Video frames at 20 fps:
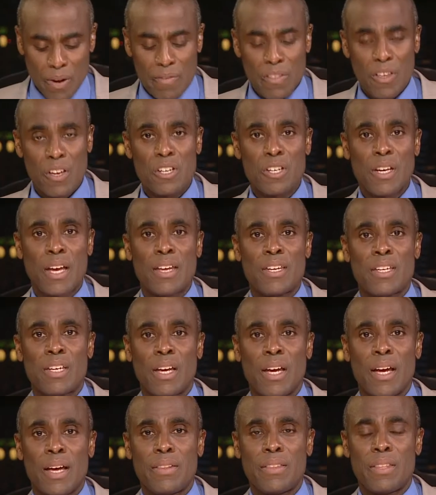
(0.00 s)
the
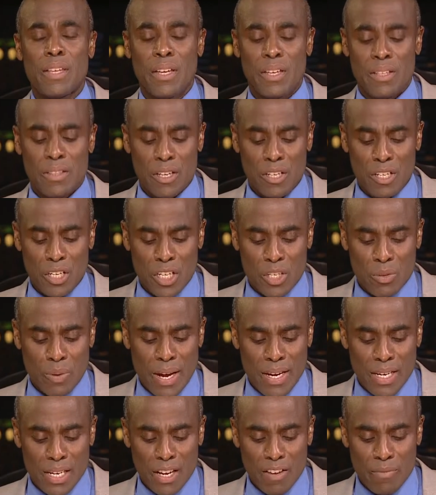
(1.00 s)
agenda at the
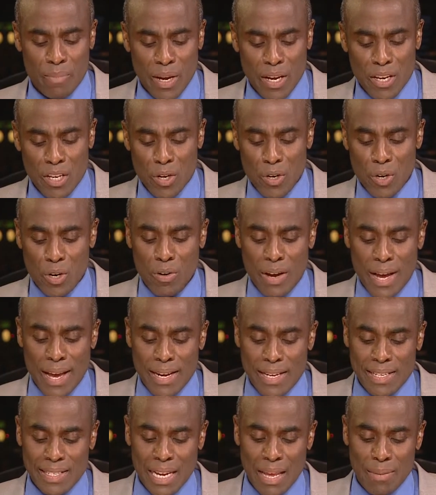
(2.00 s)
G20 have been
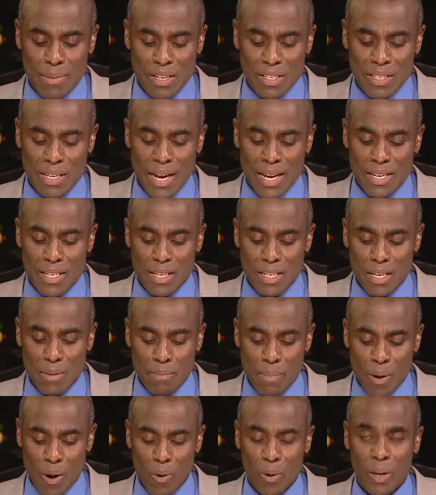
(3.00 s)
Ukraine, Islamic State and
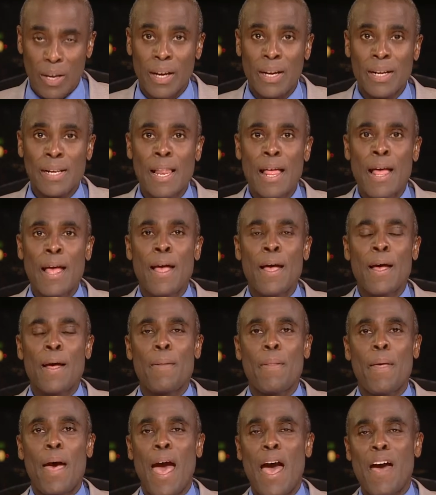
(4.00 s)
Ebola.
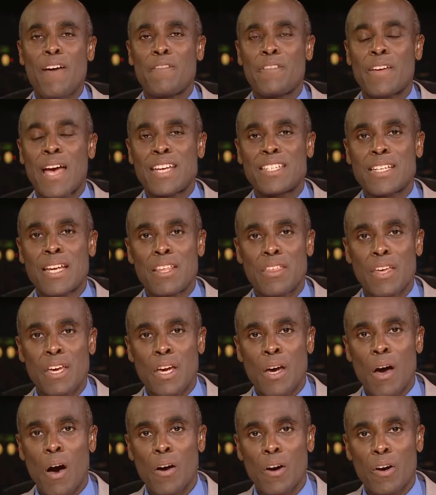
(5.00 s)
Has
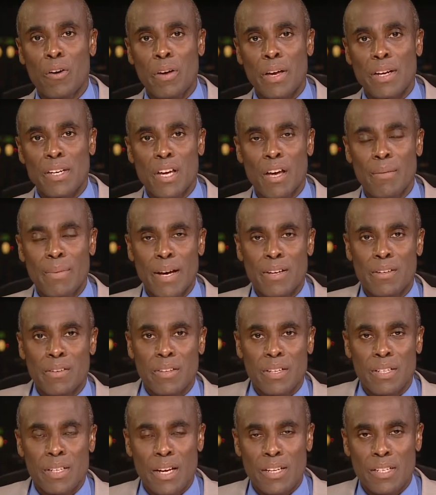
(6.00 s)
anything concrete come out
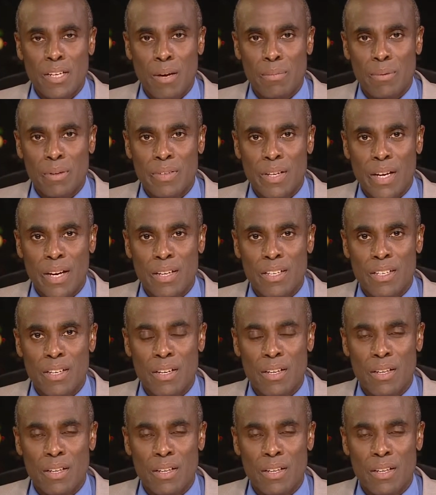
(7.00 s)
of this last couple of days?